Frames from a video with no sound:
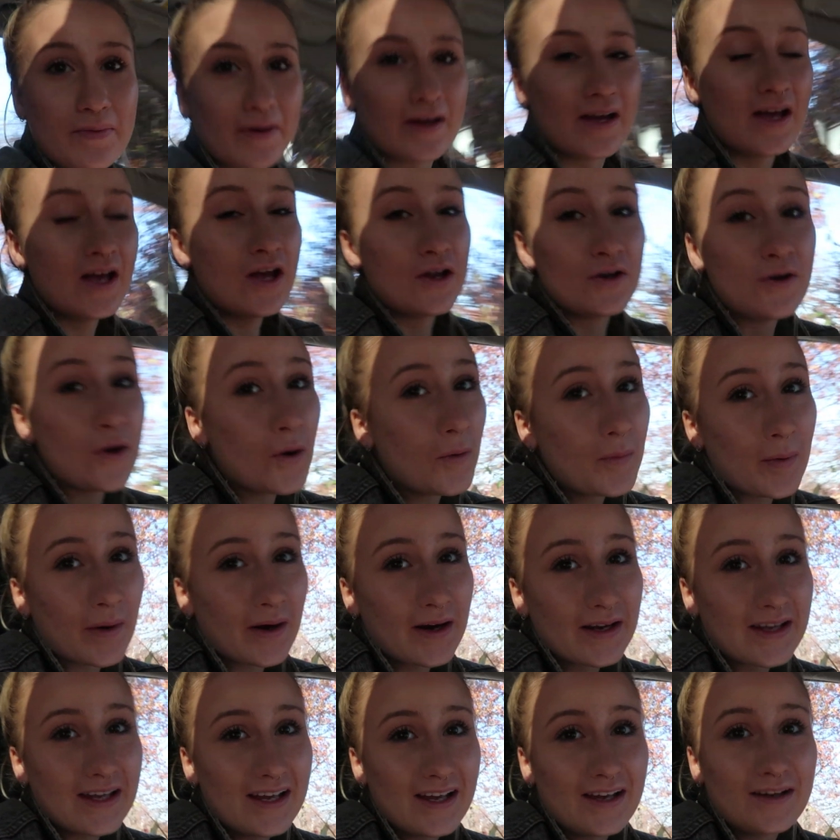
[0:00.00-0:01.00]
but no
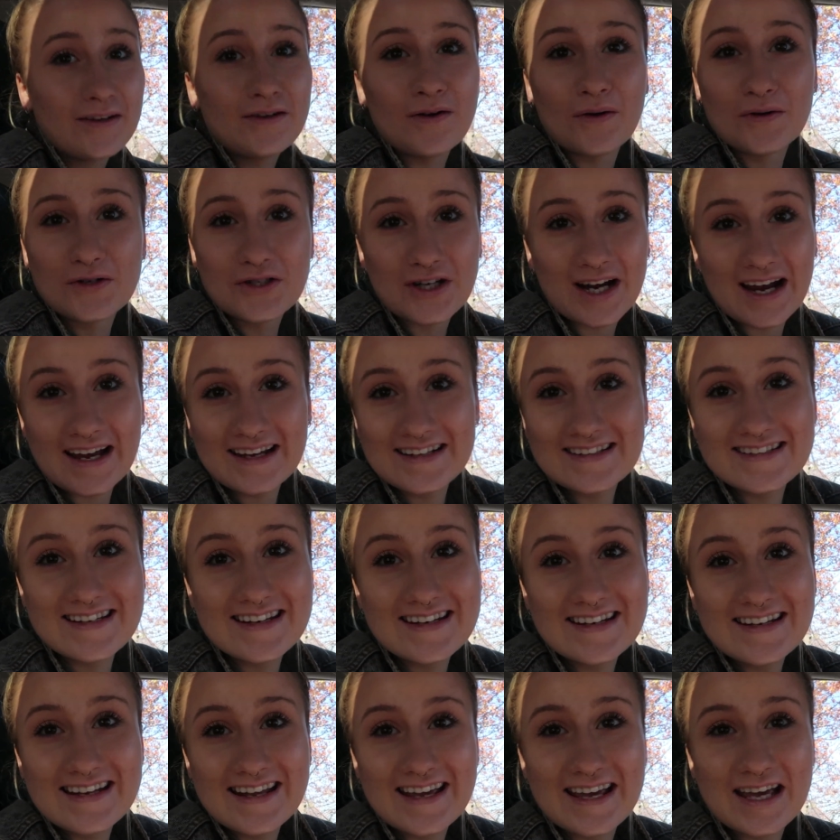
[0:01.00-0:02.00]
barking, no trying
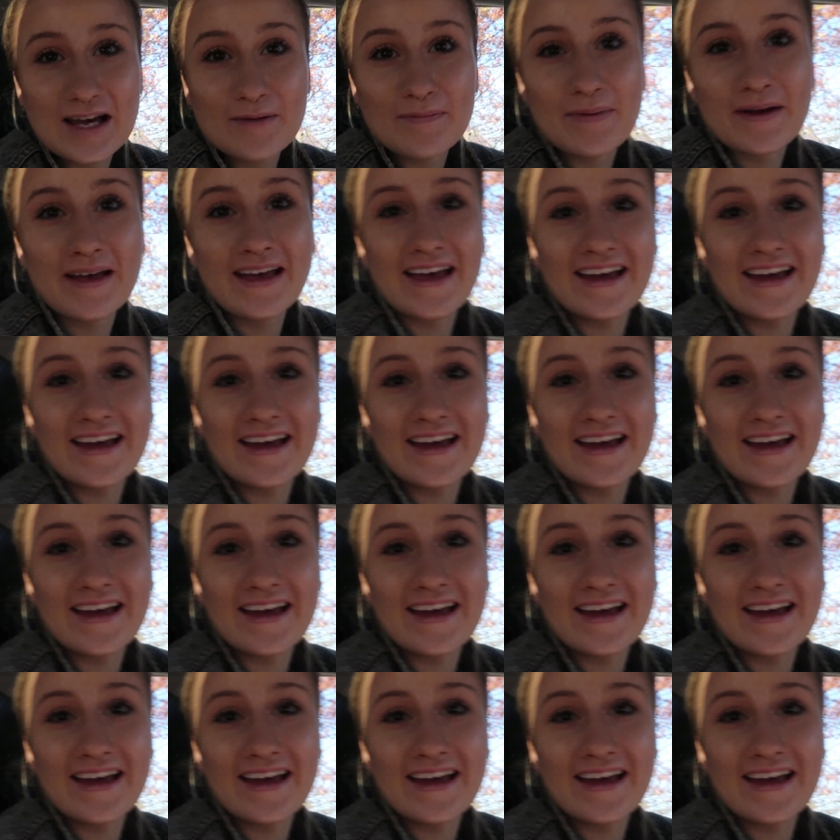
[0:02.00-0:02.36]
to nip.